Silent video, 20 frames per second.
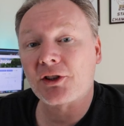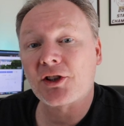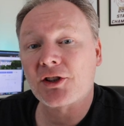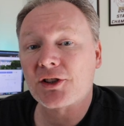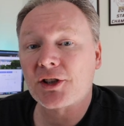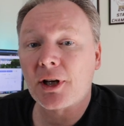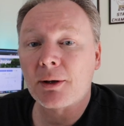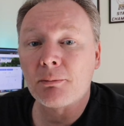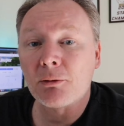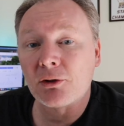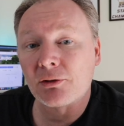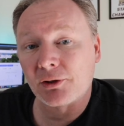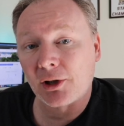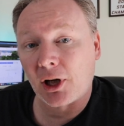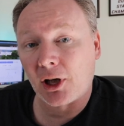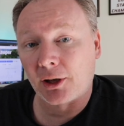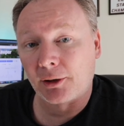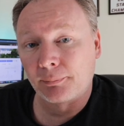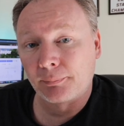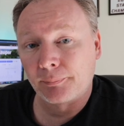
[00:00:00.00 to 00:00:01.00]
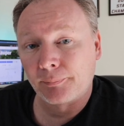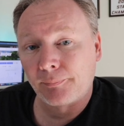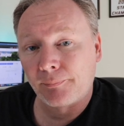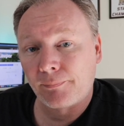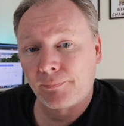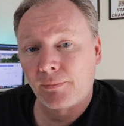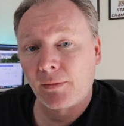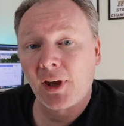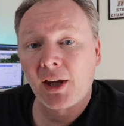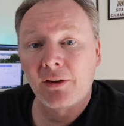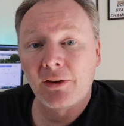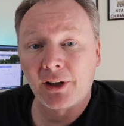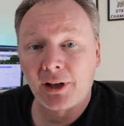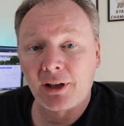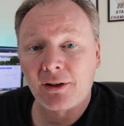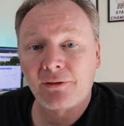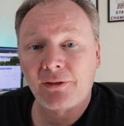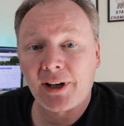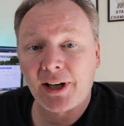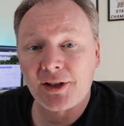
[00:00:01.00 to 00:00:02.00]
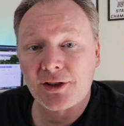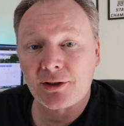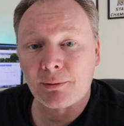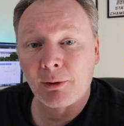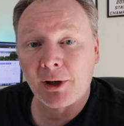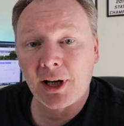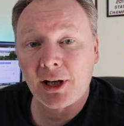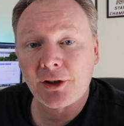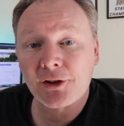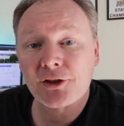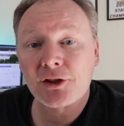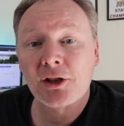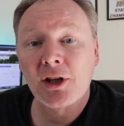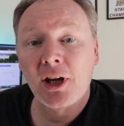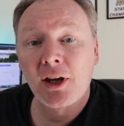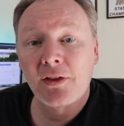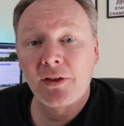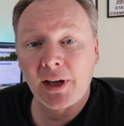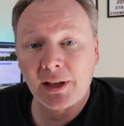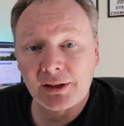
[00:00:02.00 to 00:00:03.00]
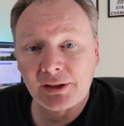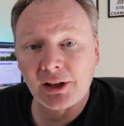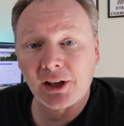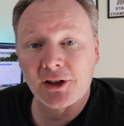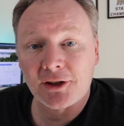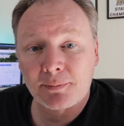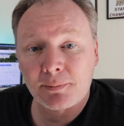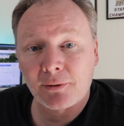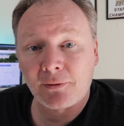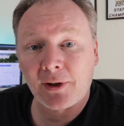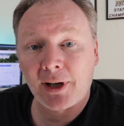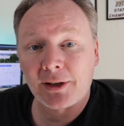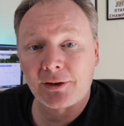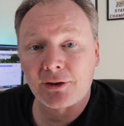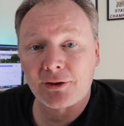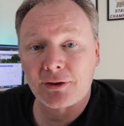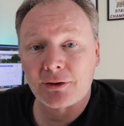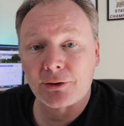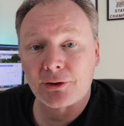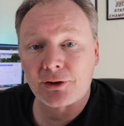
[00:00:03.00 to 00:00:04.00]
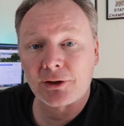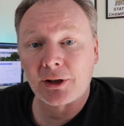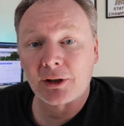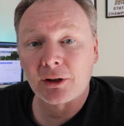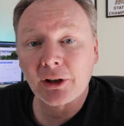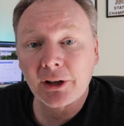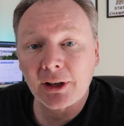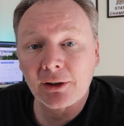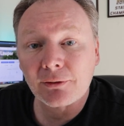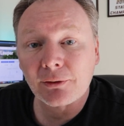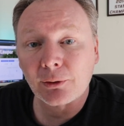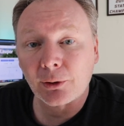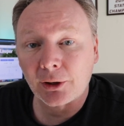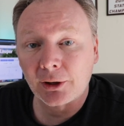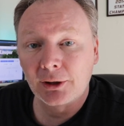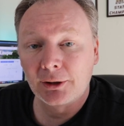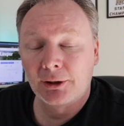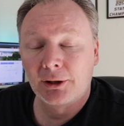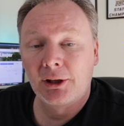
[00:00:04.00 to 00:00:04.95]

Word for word: they're just going to move on. They're going to find someone else that does provide the solution they're looking for.